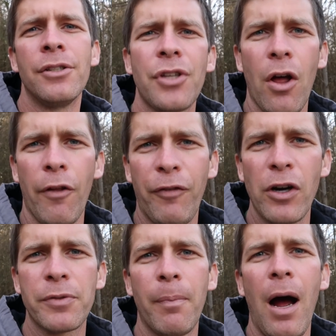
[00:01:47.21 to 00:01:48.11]
So the
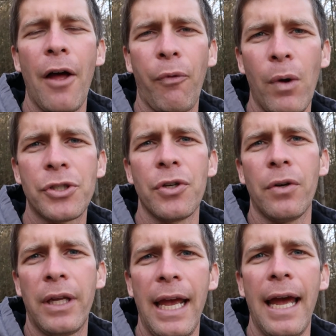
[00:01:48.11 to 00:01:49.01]
first month, what
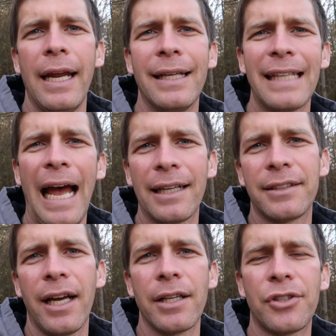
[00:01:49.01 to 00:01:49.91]
you'll get is
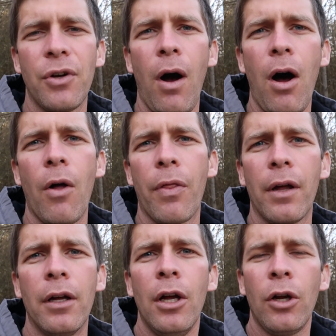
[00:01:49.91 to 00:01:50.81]
access to all
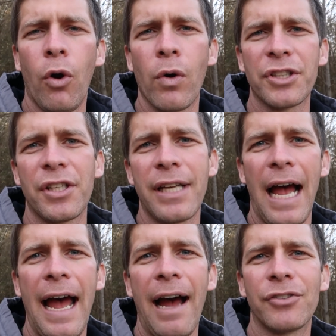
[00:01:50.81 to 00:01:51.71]
the courses
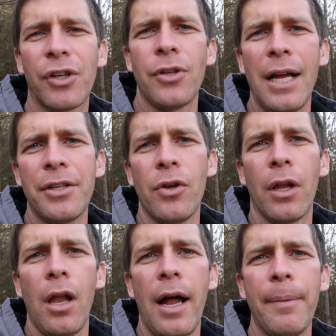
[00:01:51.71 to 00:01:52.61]
I have. So, so I do
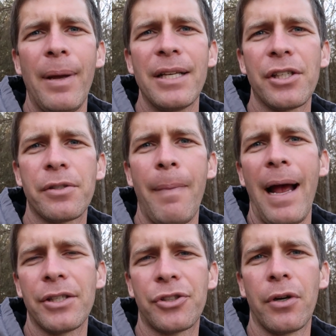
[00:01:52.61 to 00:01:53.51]
the Lawn Business
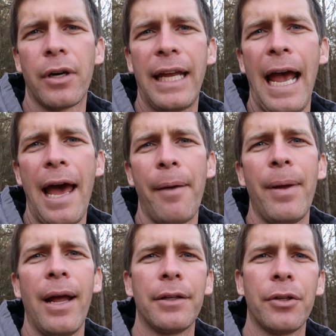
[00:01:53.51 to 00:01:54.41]
Master
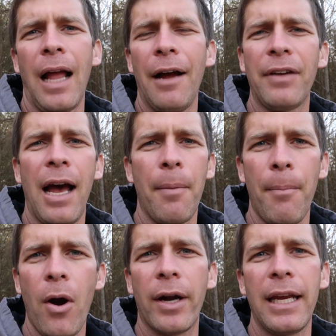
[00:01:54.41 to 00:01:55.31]
Academy. I do, I've got a
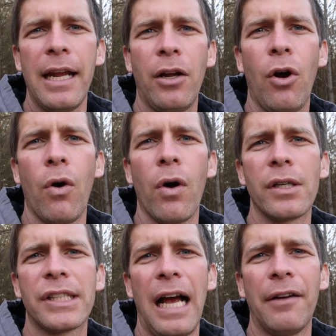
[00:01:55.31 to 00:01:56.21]
marketing
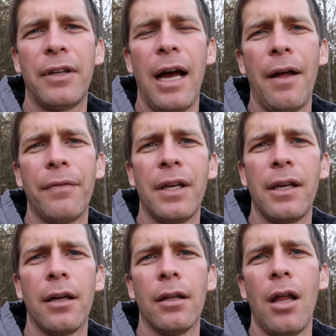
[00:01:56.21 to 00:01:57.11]
course. I've got
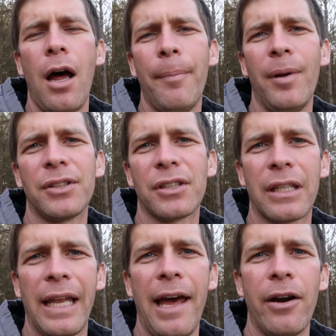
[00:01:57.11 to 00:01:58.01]
the uh, lawn business
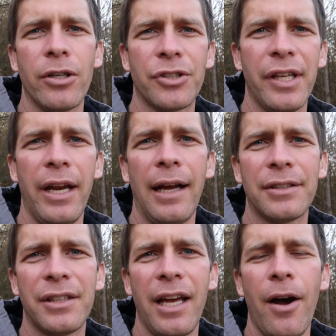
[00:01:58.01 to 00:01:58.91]
letters that I
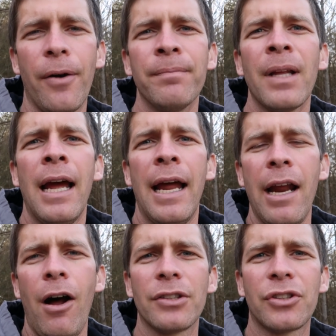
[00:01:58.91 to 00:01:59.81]
sell. And
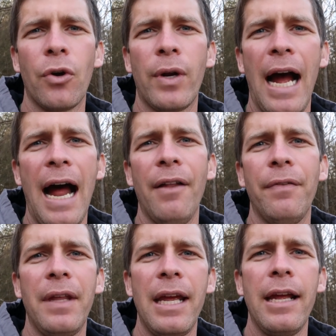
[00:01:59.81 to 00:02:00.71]
then also
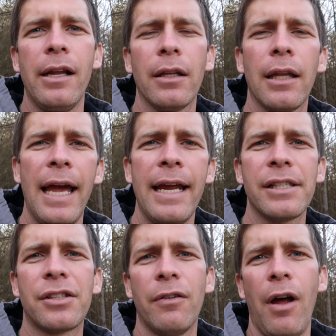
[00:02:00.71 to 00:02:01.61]
got the latest